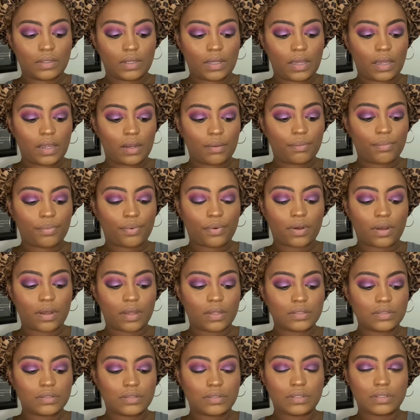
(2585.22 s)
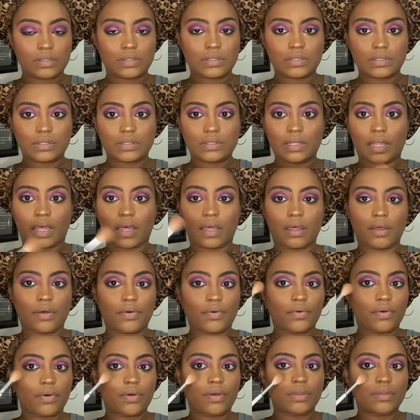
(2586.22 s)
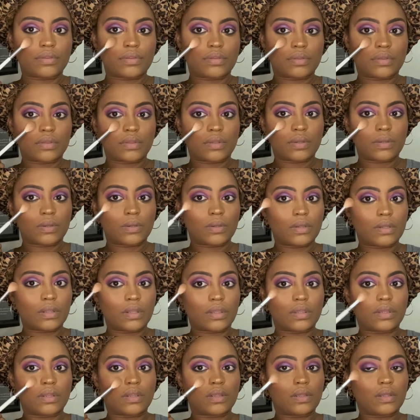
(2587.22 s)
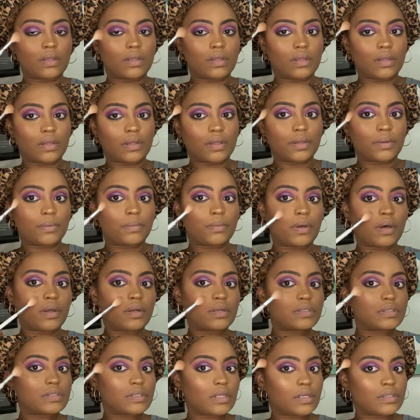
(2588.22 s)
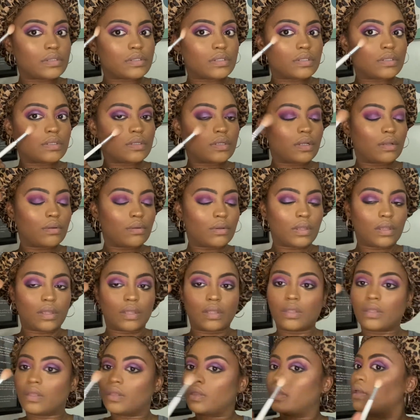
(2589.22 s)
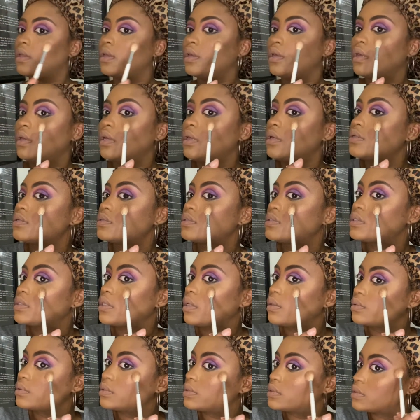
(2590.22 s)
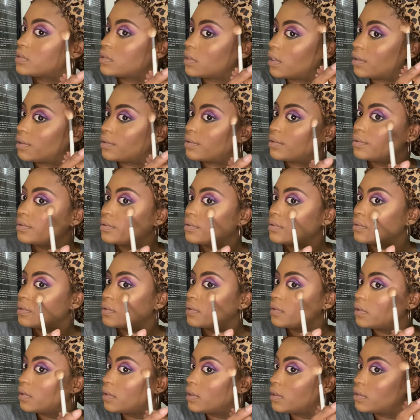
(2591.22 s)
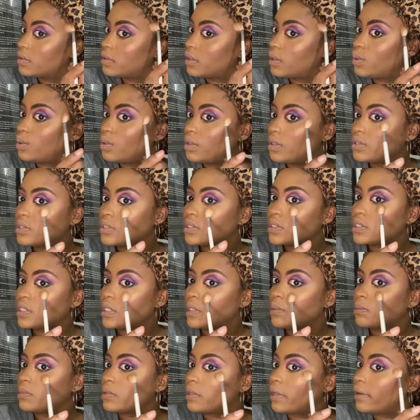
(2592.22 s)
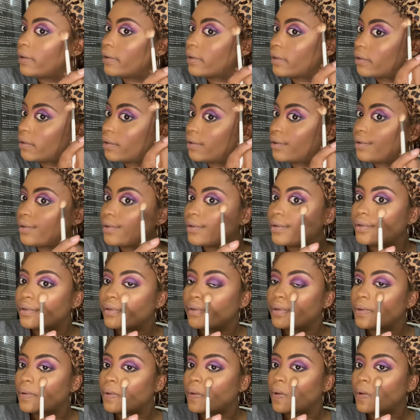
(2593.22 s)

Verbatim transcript: And bronze just like than the um, Anastasia Glow Kit is so subtle that you can just keep layering on